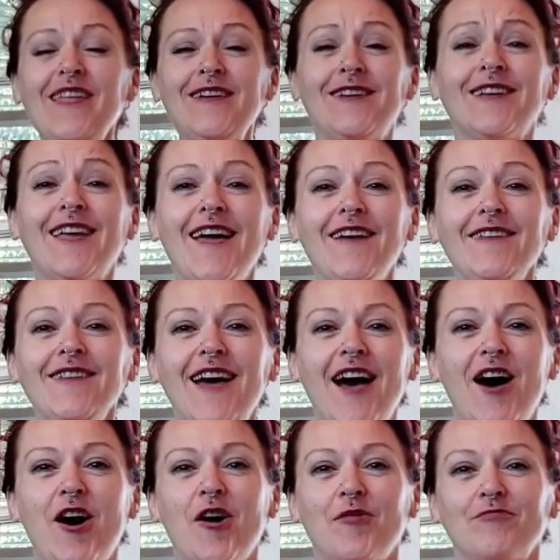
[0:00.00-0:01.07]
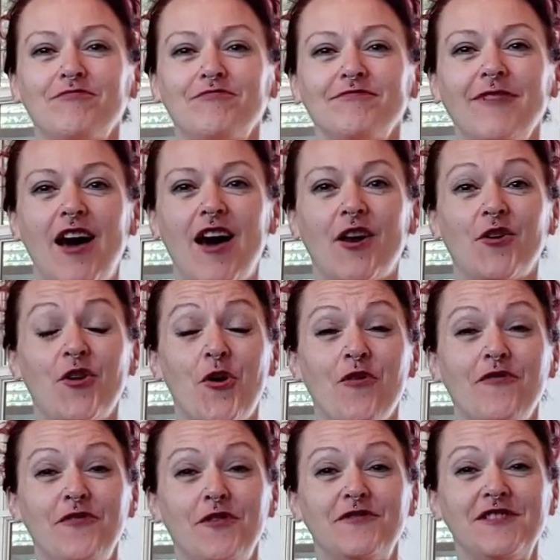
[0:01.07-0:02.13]
And again, I don't know
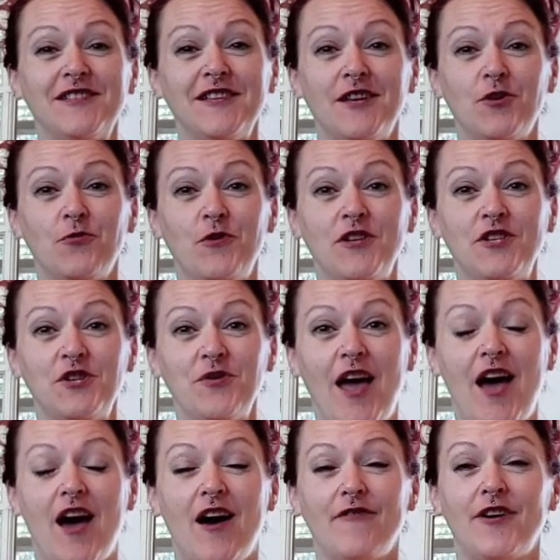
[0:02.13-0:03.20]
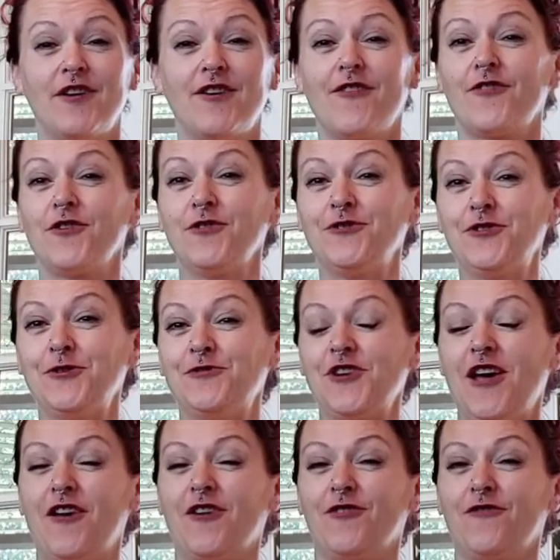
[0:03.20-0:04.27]
if you've seen, we do have another YouTube
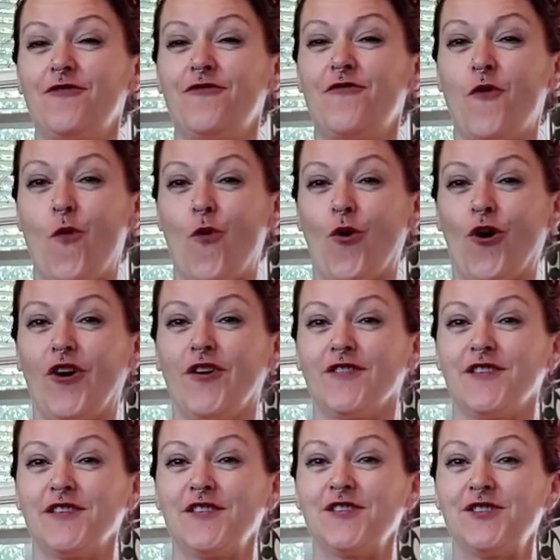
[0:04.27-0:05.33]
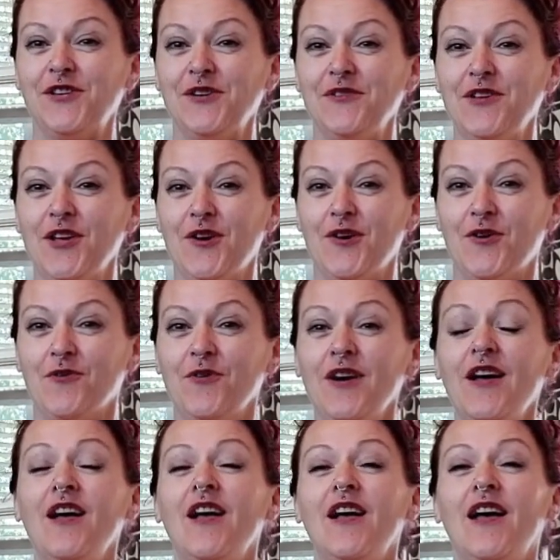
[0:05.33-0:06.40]
channel for the studio,
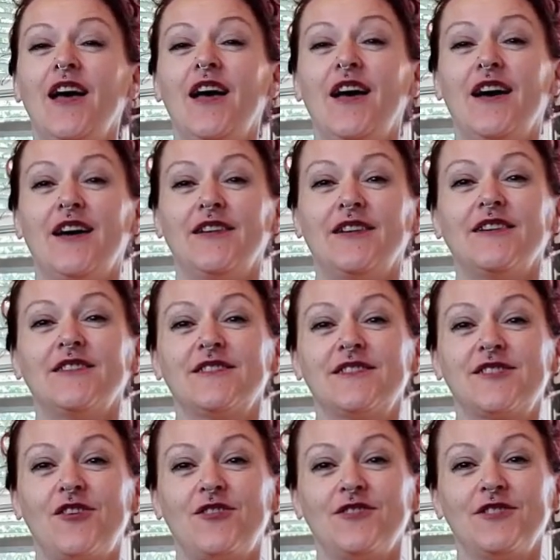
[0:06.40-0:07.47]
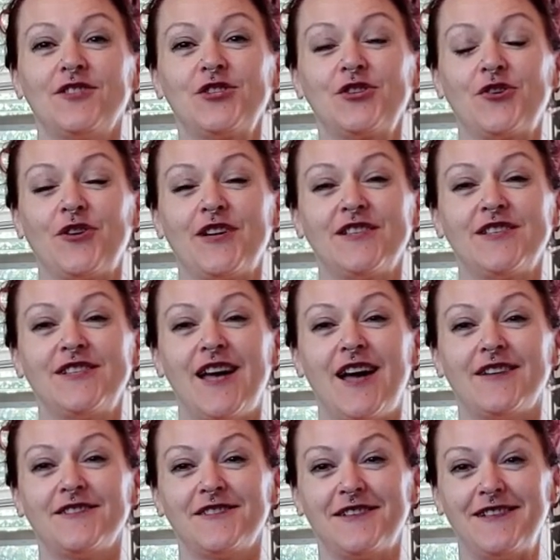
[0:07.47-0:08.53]
and it's Sultan's Choice
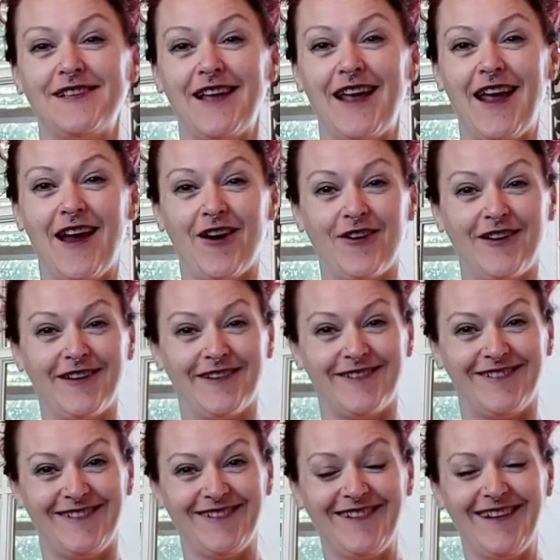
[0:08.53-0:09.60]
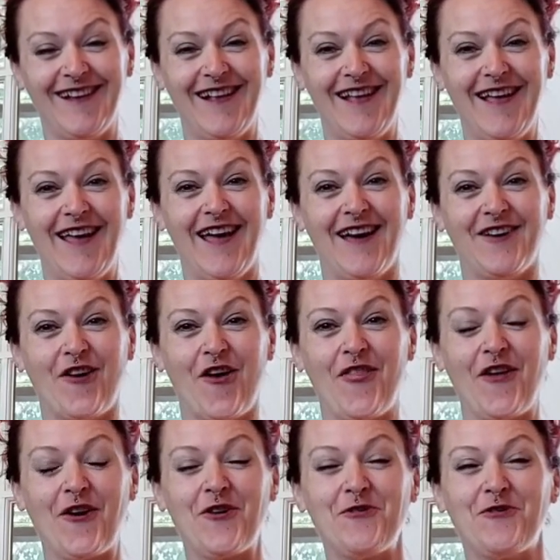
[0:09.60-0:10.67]
Dance Aerial. And on
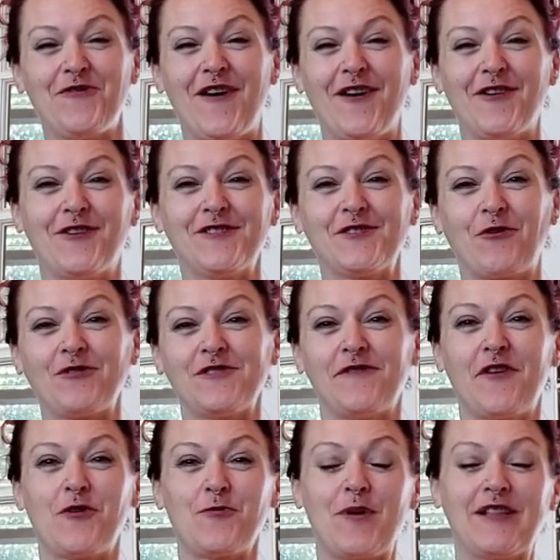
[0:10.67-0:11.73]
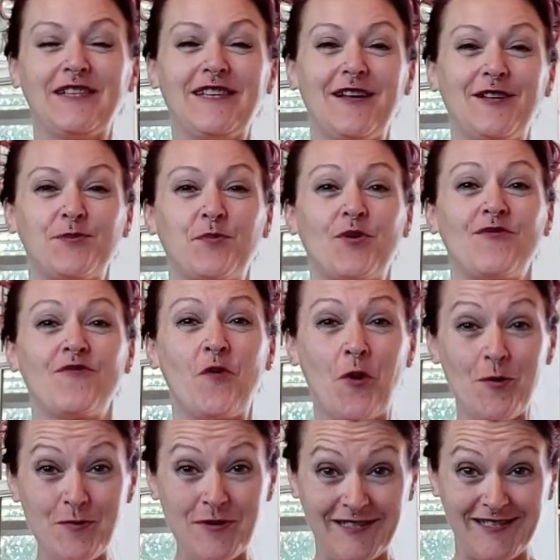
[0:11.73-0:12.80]
there you'll find all sorts of other belly dance
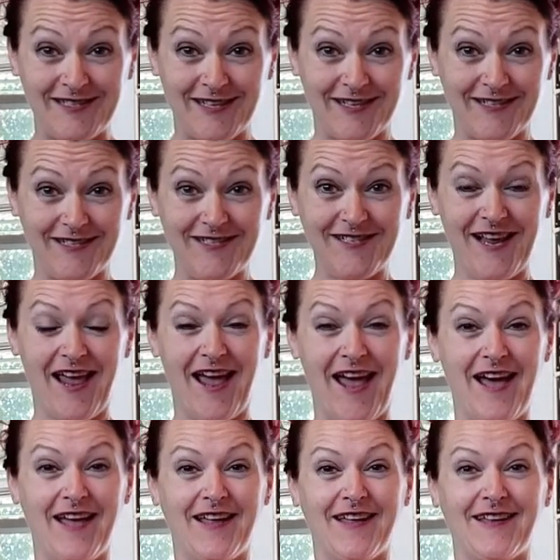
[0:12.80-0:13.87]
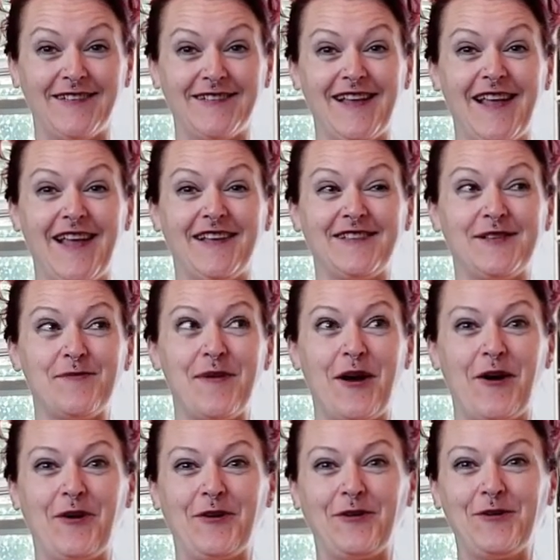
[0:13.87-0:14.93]
performances and some
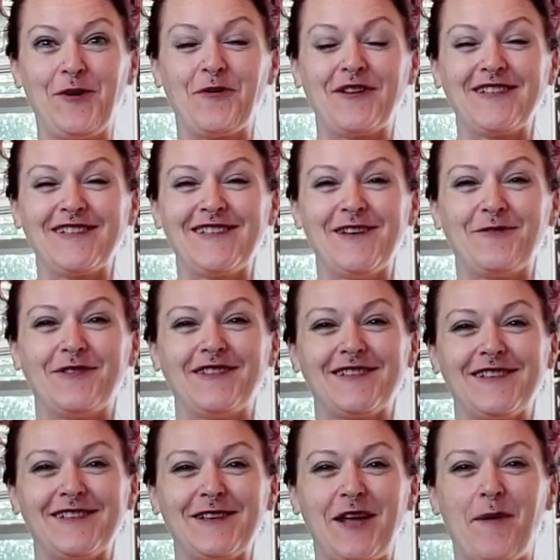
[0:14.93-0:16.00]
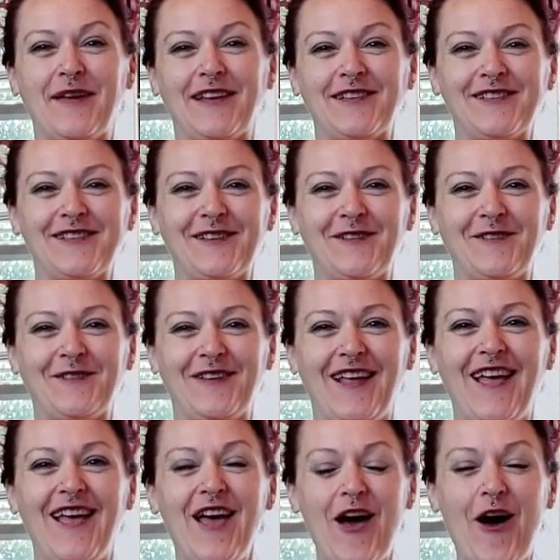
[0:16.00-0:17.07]
aerial yoga sequences coming soon.
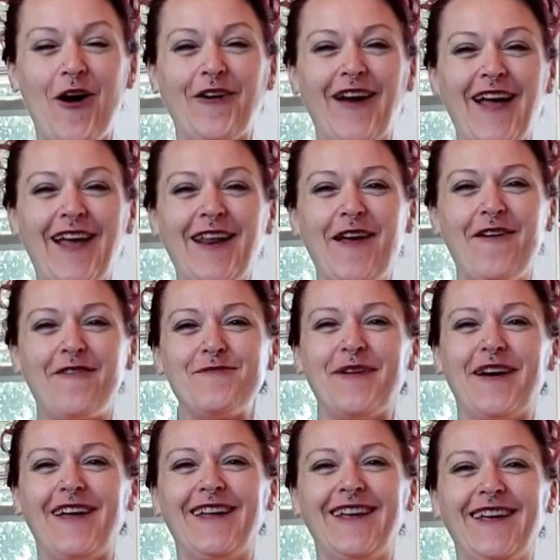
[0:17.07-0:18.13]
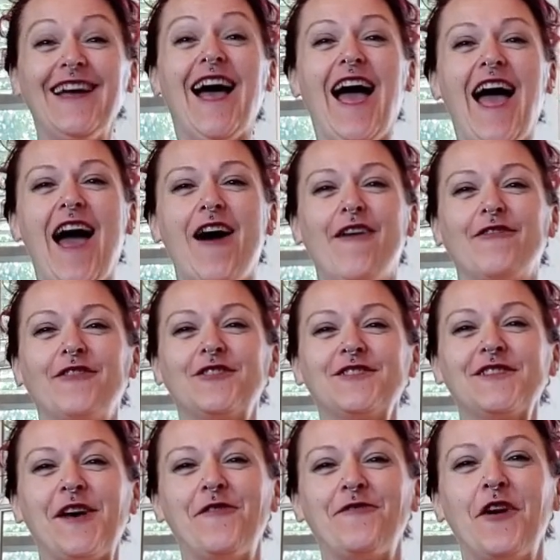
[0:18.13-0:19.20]
All right, everybody, have
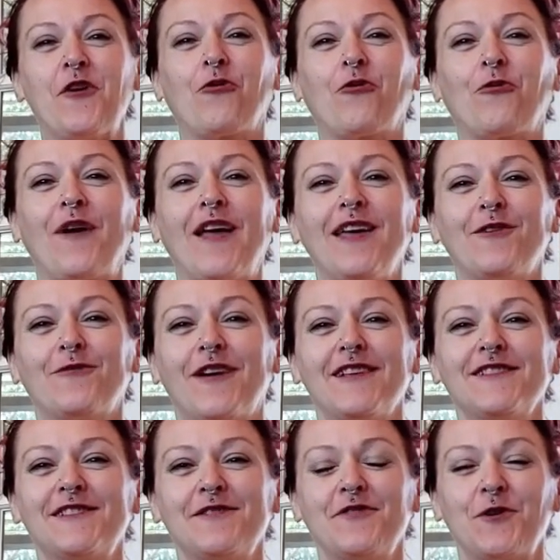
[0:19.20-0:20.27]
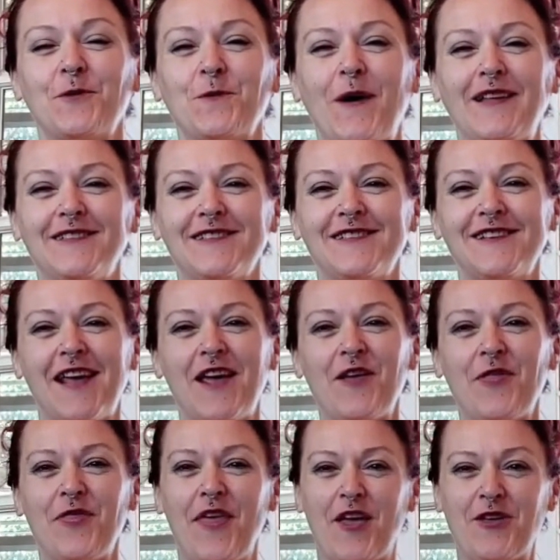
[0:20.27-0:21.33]
yourself a great rest of your Wednesday,
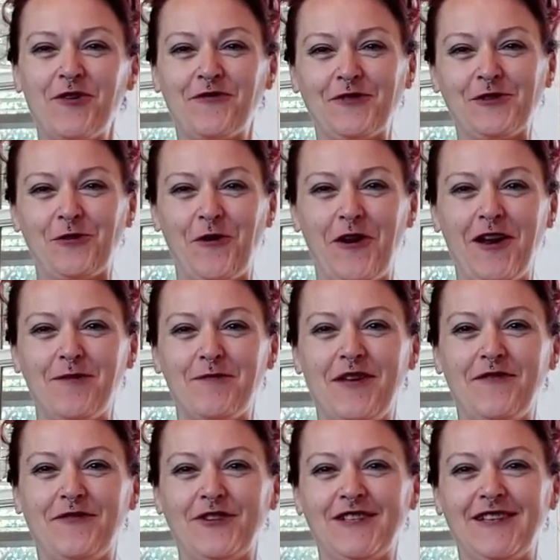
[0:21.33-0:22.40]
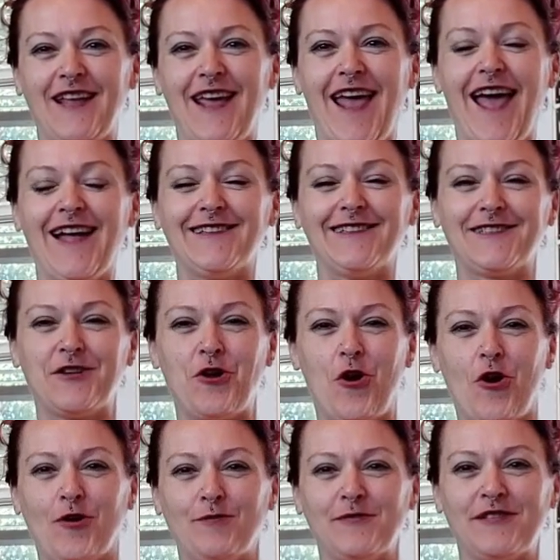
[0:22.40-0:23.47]
and thank you for joining me for today, Hands and
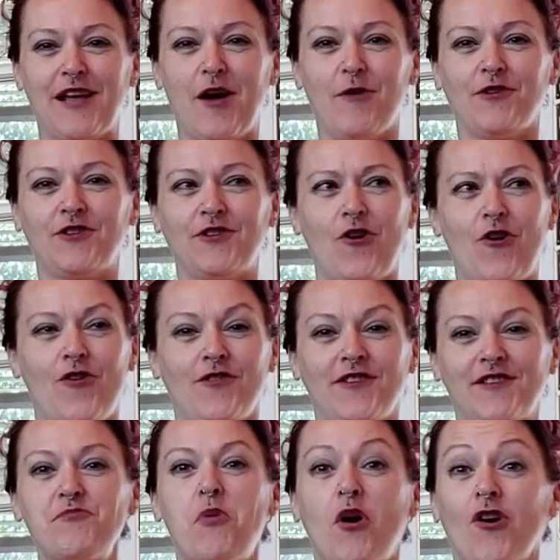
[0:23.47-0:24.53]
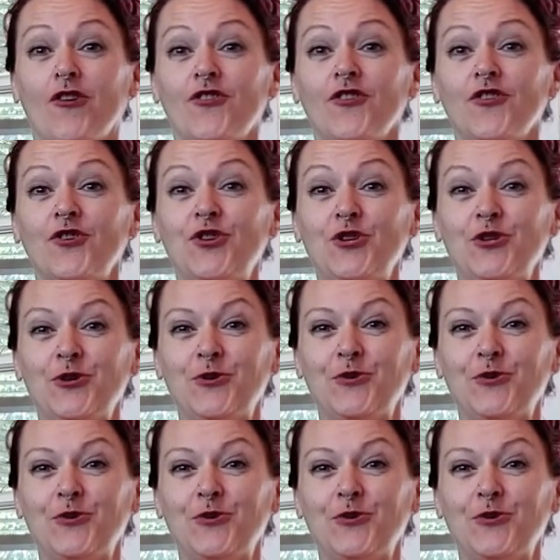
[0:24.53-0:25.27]
Arms. I would call this part 2.